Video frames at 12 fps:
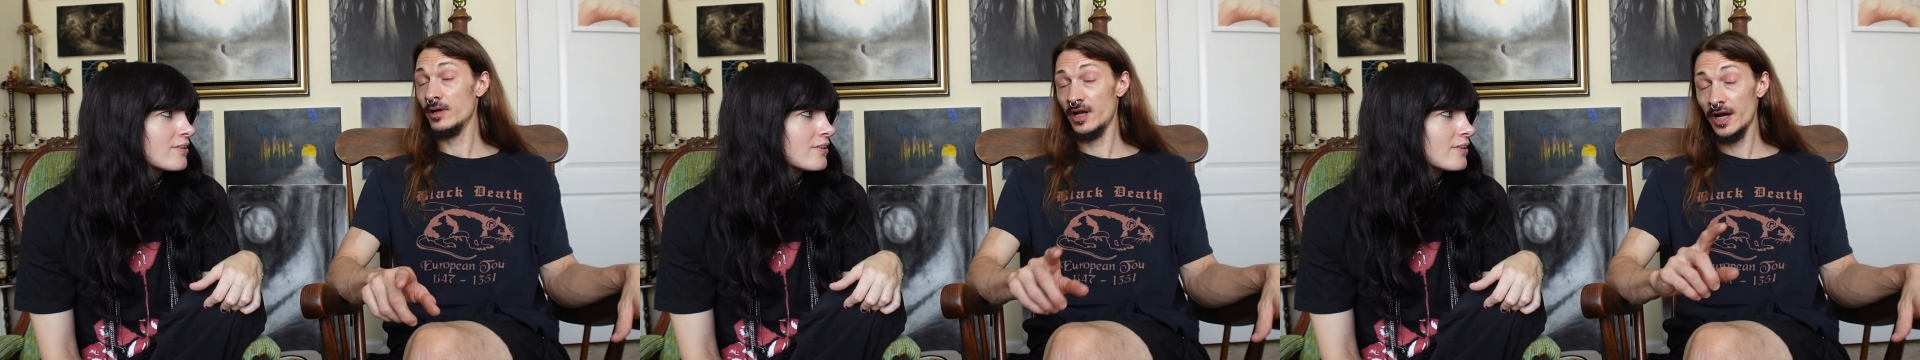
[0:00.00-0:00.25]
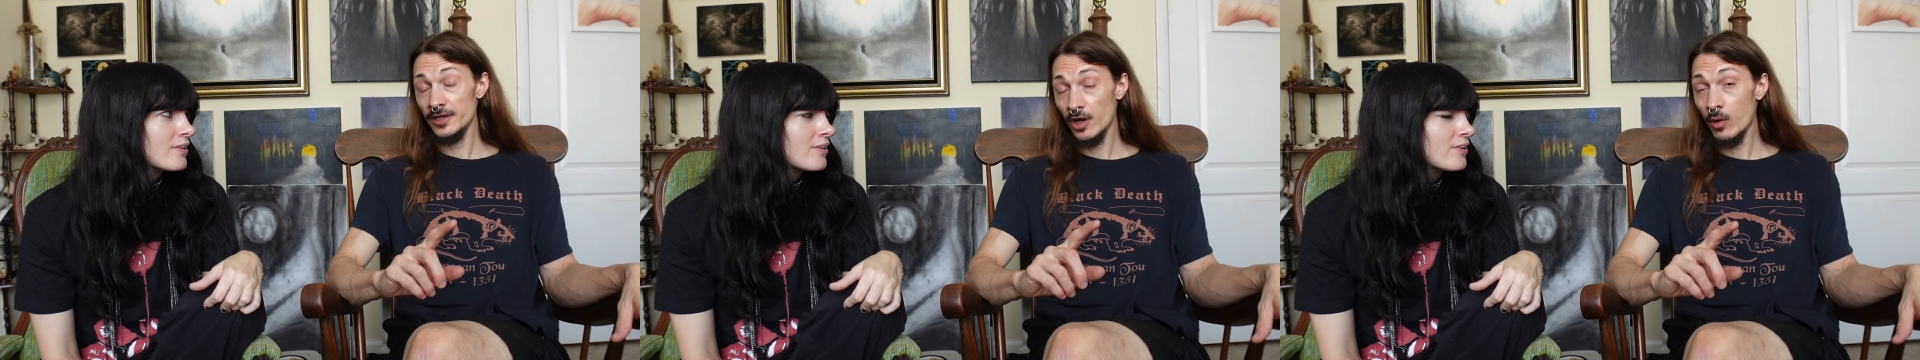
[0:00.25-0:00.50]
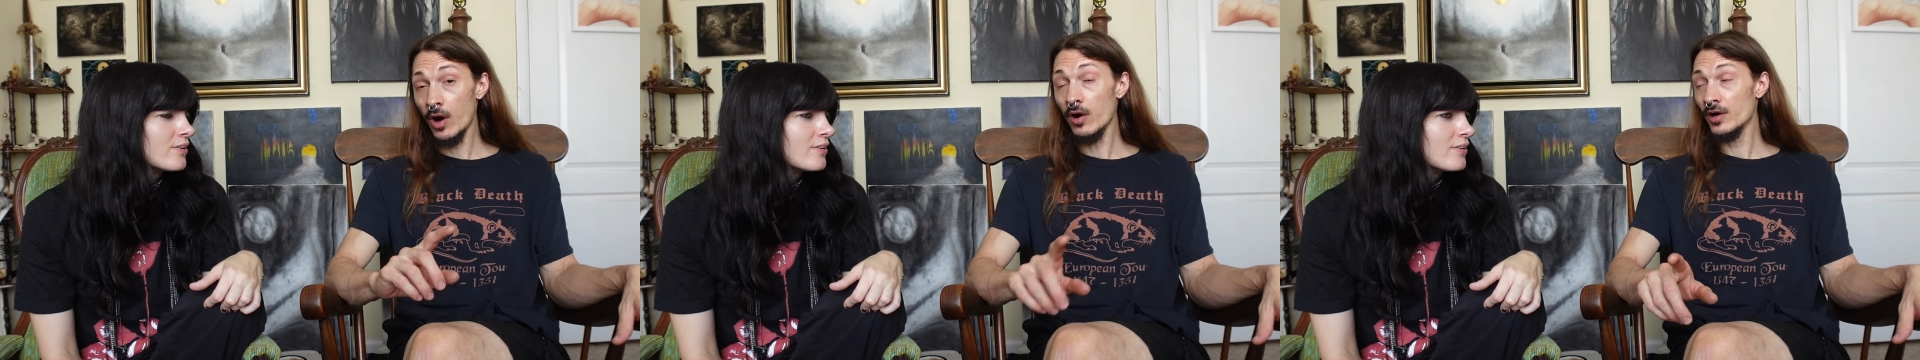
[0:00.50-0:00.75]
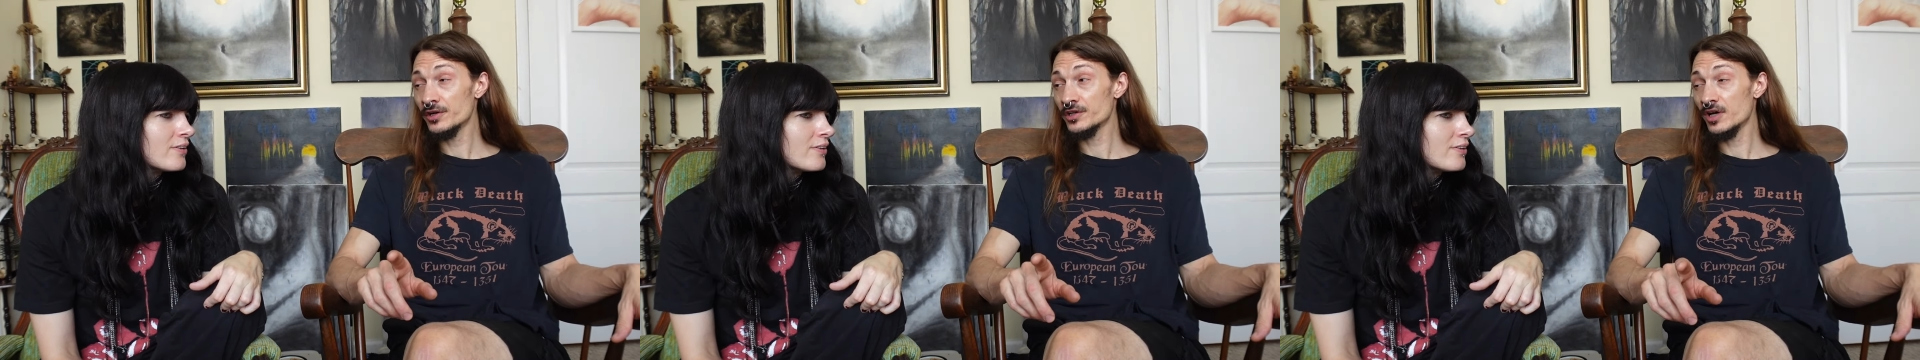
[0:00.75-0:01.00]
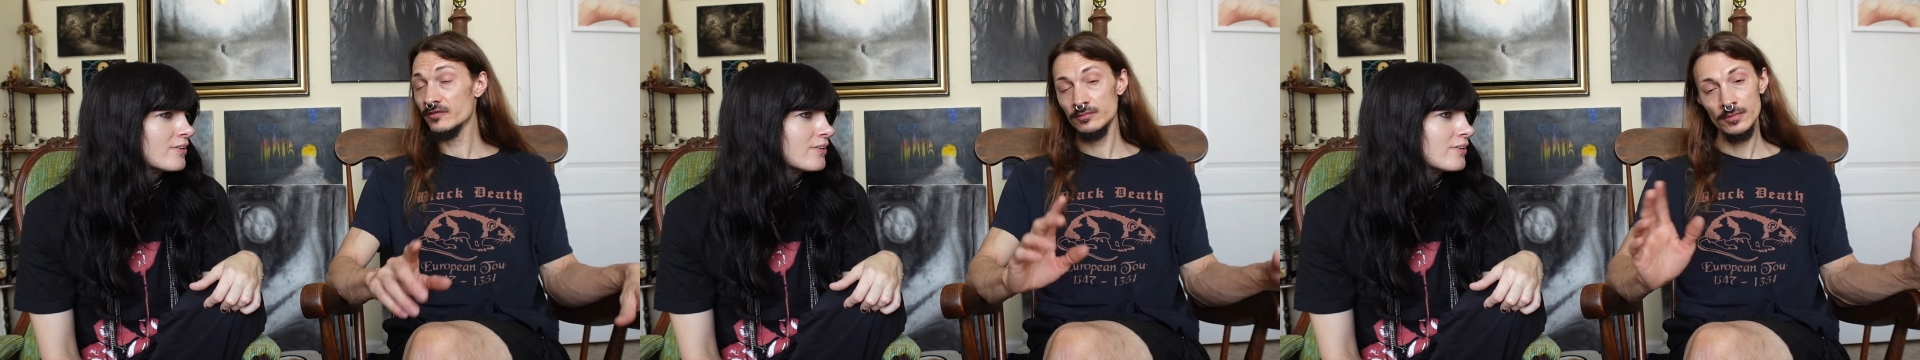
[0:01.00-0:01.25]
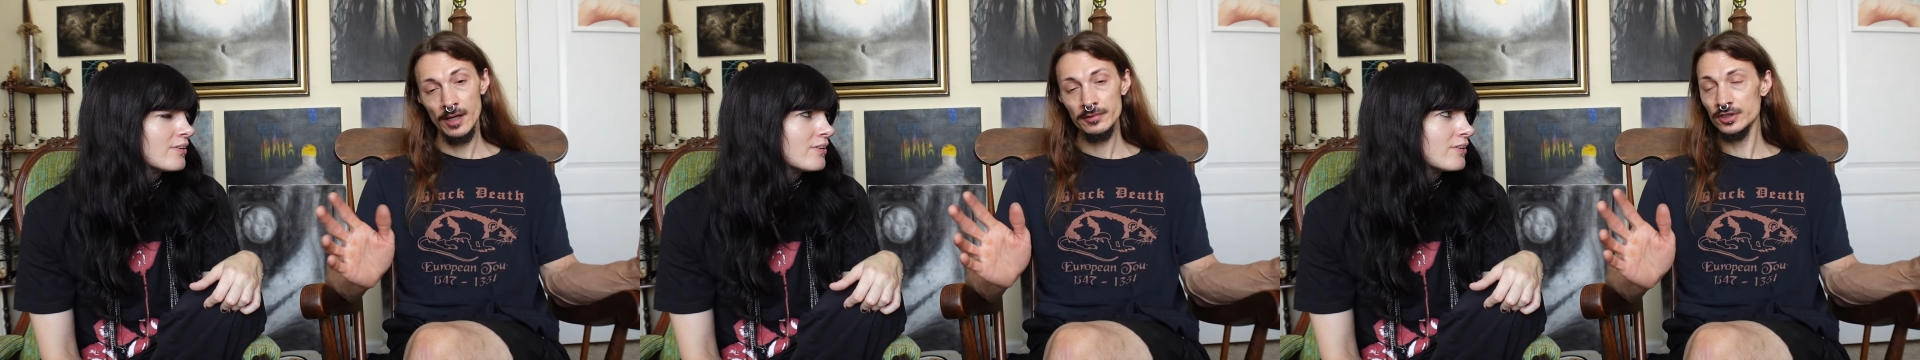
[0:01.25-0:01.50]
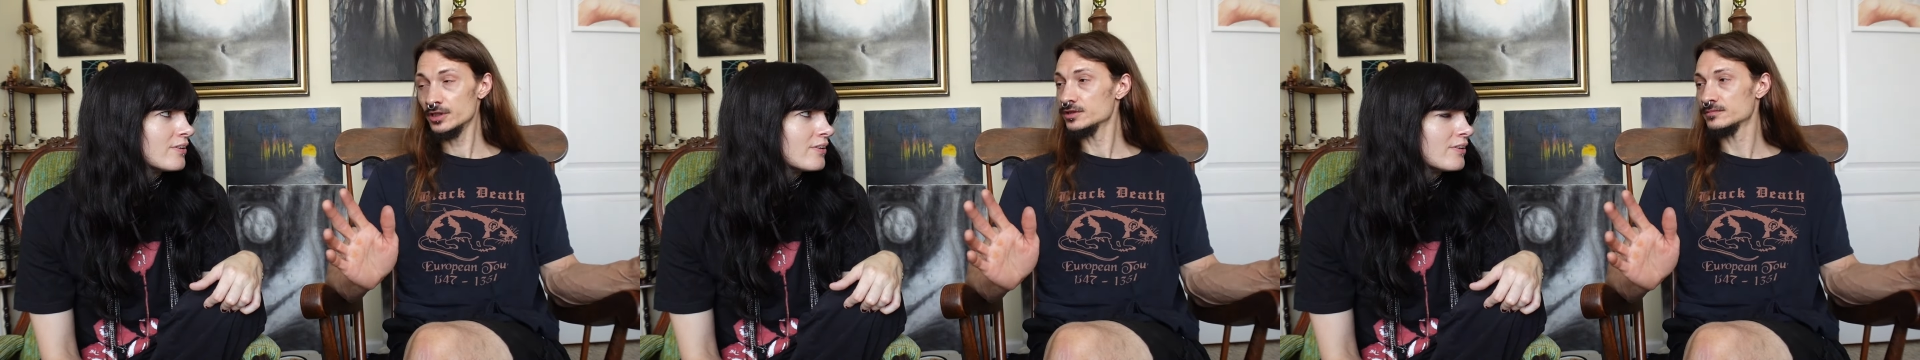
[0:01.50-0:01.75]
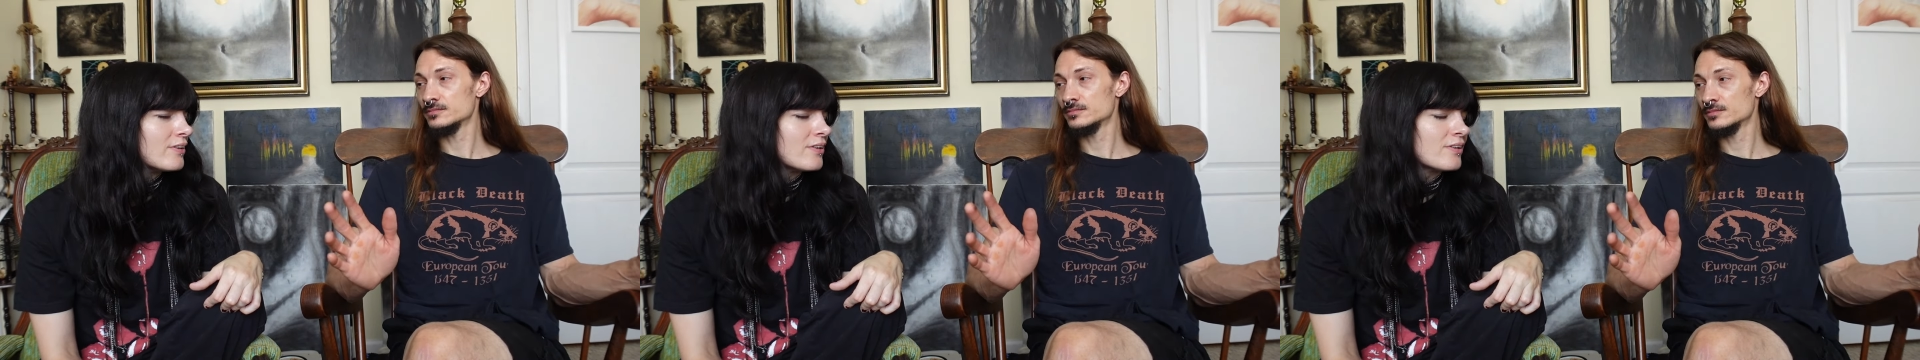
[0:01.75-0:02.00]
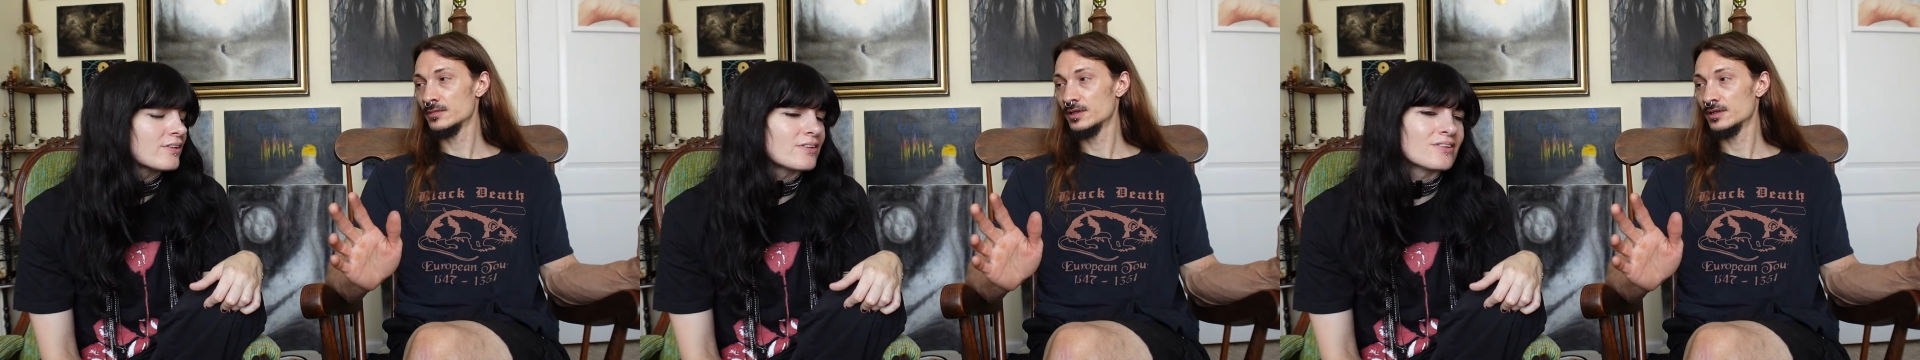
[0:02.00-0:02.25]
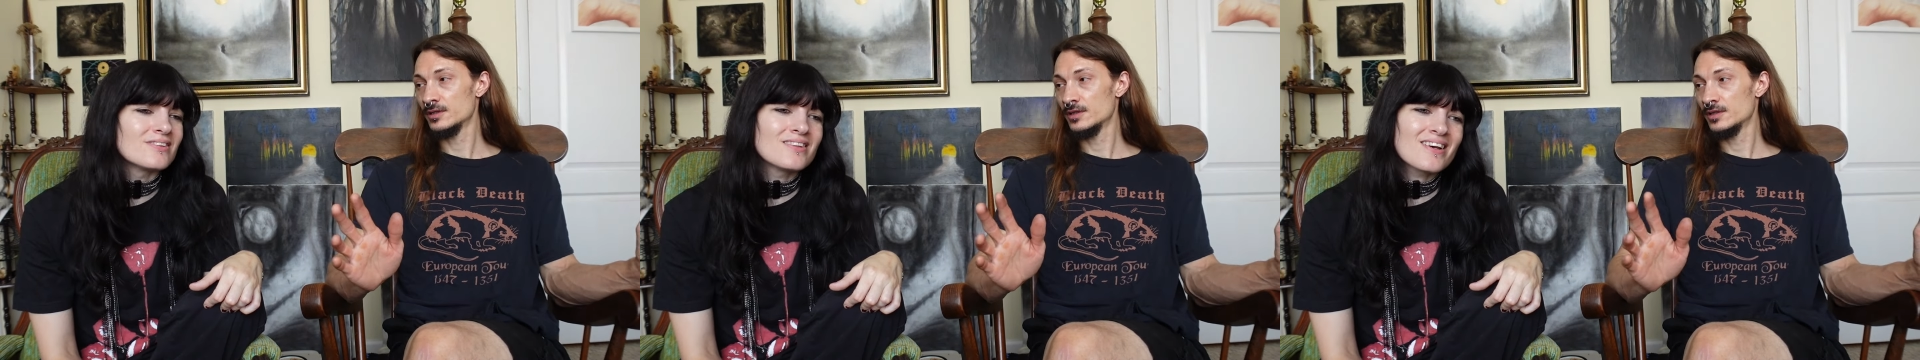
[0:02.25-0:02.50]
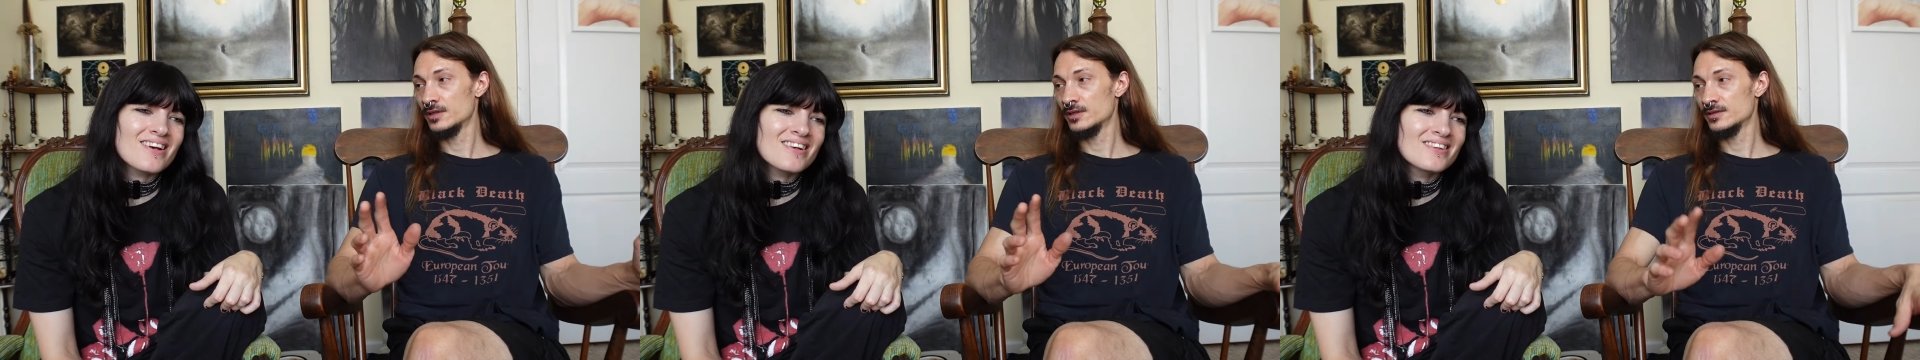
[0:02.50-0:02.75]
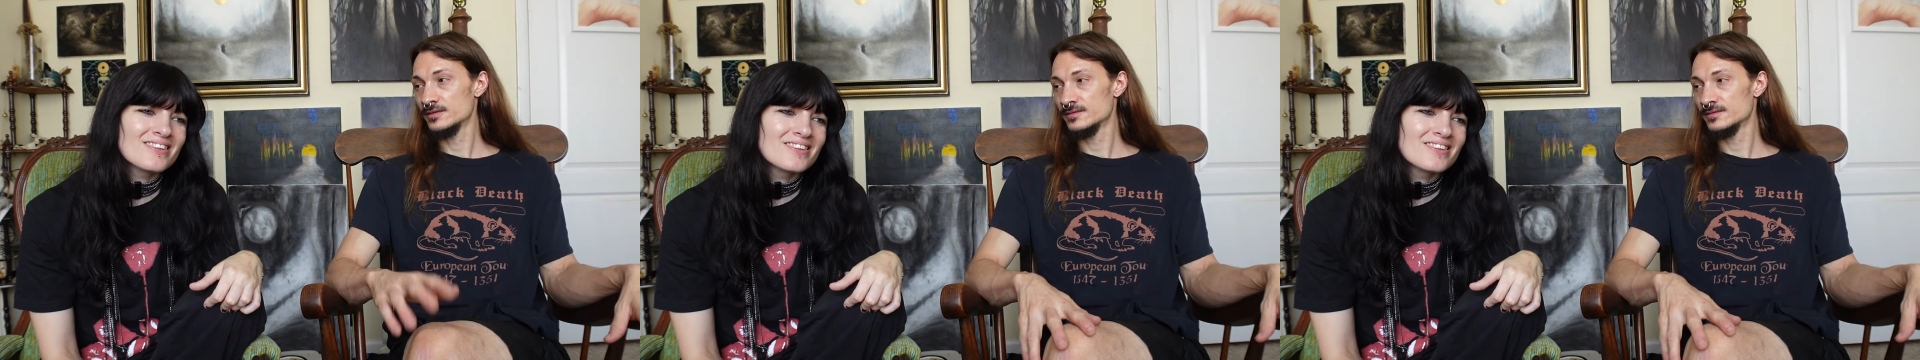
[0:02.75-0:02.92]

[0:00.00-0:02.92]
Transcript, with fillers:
Speaker 1: and I know all hundred of them, I'm good.
Speaker 2: Nah.